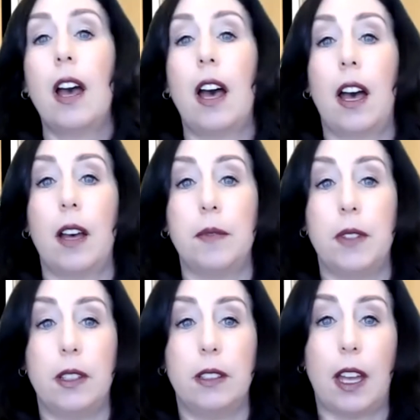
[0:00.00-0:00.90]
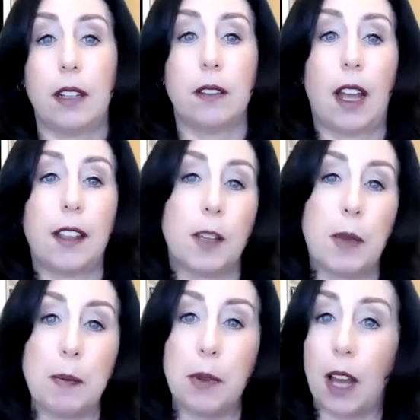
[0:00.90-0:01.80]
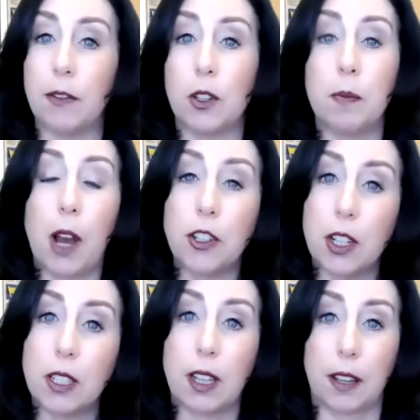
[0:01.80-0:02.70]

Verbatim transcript: Uh, that I think people have new budgets.